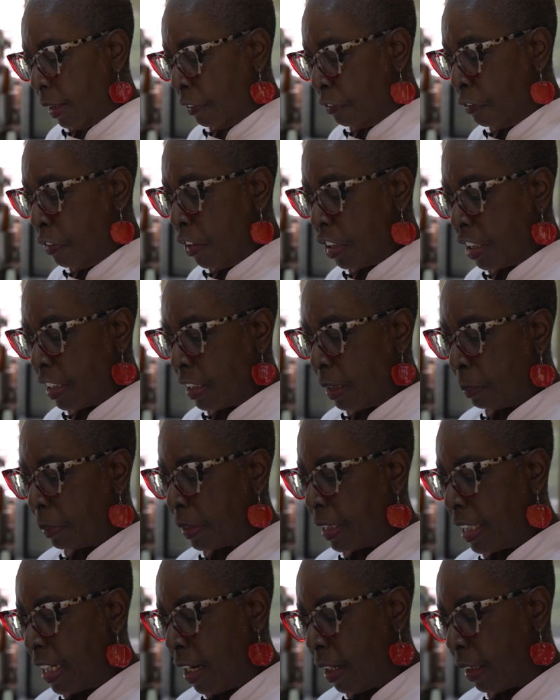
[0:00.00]
Vegetable
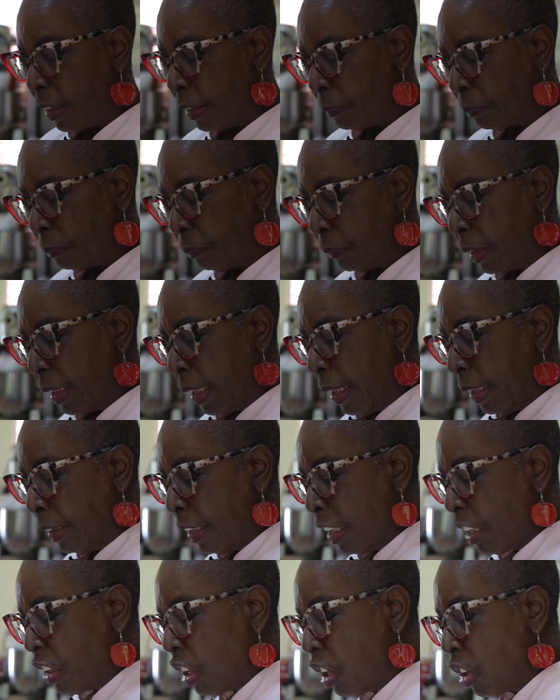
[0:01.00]
Tian.
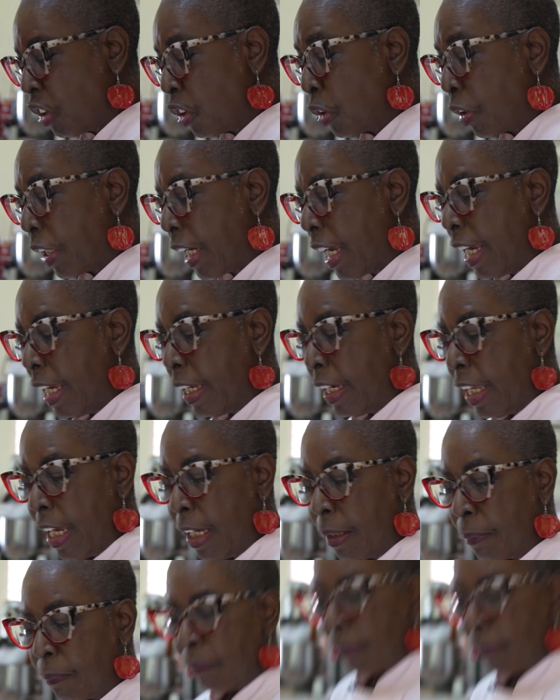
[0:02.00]
This is zucchini.